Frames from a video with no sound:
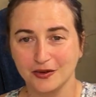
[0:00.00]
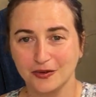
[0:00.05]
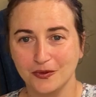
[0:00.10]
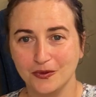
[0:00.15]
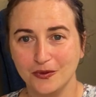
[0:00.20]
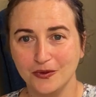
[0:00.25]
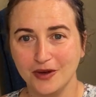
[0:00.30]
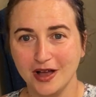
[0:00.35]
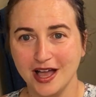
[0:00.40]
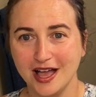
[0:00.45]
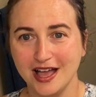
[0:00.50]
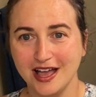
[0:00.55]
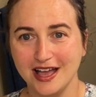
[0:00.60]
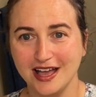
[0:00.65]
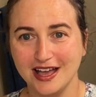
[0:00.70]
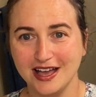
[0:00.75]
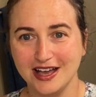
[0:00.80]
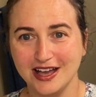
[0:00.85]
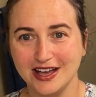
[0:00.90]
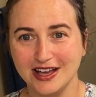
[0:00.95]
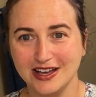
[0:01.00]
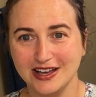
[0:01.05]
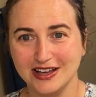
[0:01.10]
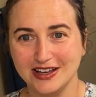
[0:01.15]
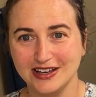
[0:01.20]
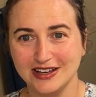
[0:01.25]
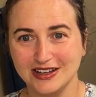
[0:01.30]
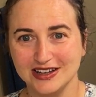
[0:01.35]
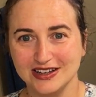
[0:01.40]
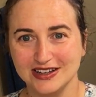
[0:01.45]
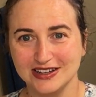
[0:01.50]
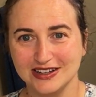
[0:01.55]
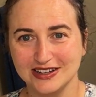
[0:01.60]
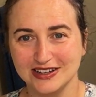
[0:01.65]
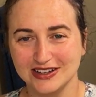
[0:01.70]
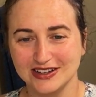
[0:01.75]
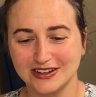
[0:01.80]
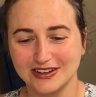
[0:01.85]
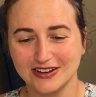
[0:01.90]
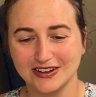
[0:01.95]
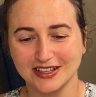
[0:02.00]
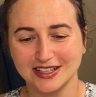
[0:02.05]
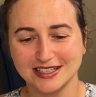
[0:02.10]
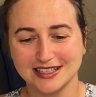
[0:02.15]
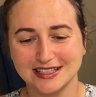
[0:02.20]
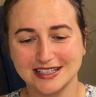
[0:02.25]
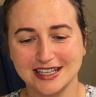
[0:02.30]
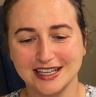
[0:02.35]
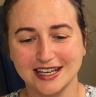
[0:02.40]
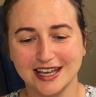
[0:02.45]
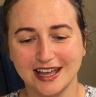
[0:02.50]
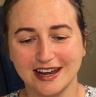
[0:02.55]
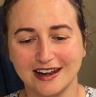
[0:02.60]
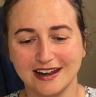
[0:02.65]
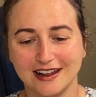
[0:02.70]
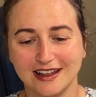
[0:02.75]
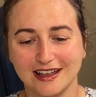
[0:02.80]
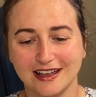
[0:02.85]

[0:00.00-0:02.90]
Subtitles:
Whoa! Let's see again.